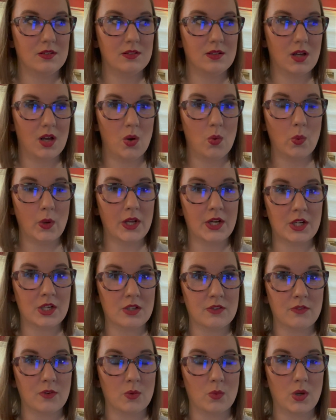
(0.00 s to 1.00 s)
a winner
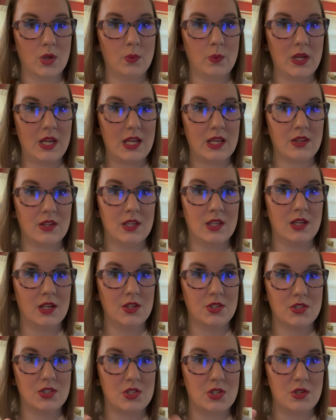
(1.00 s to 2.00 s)
for 1 week and then
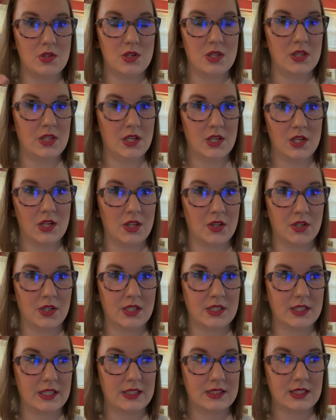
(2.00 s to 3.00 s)
two, and then another
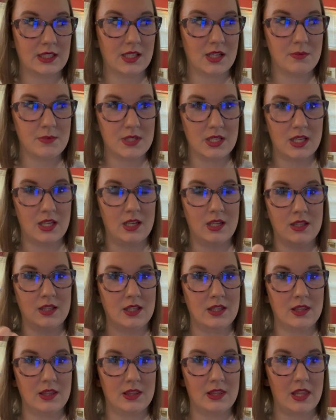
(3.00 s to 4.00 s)
contestant comes in and
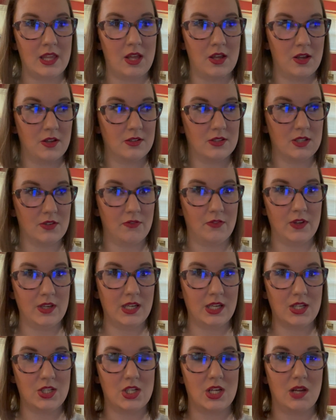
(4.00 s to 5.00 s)
then the
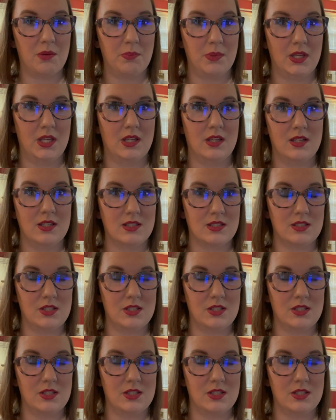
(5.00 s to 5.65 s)
defending champion is,